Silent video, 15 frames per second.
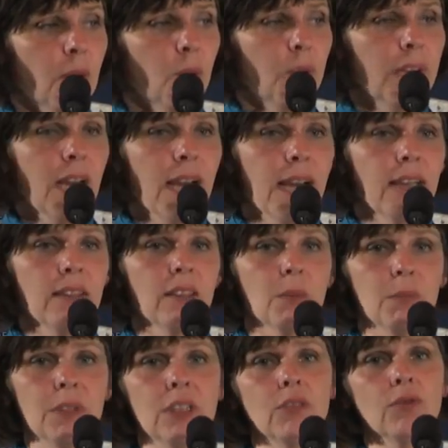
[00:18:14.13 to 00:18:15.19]
we had a
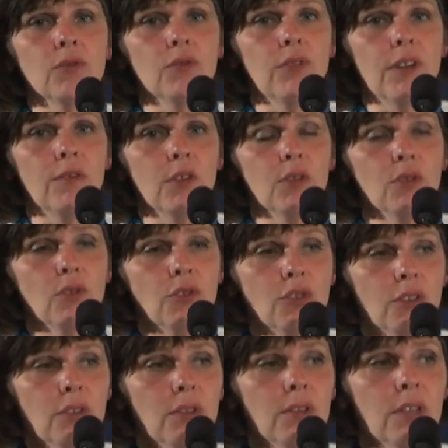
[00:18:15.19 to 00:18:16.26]
peaceful
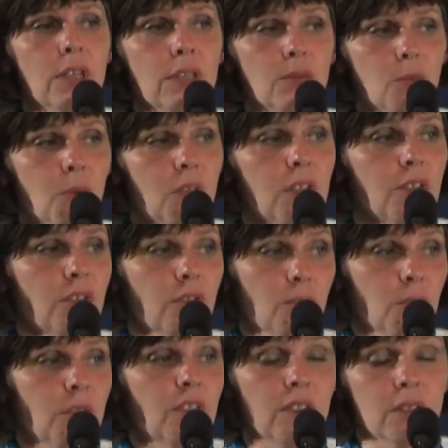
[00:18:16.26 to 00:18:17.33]
revolution. It was,
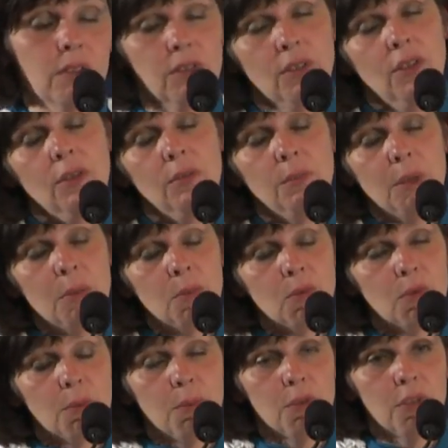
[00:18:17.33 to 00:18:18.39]
we still, you know, people
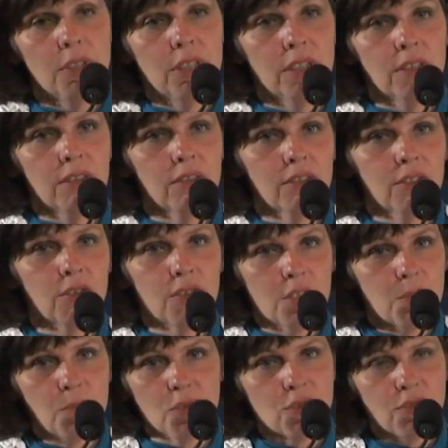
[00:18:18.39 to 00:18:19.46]
were burning the
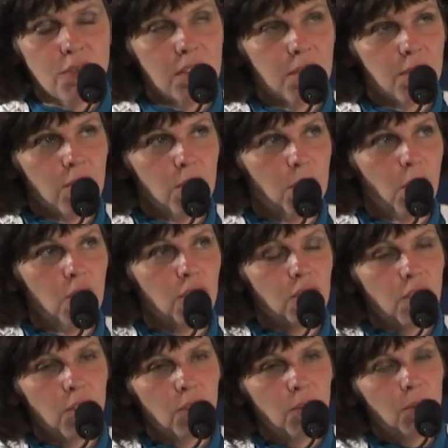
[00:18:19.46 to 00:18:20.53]
Christmas tree from
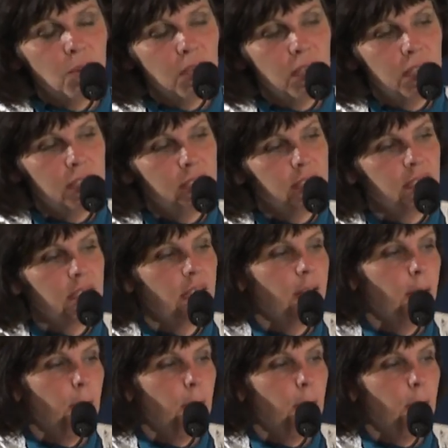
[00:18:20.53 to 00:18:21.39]
Oslo, and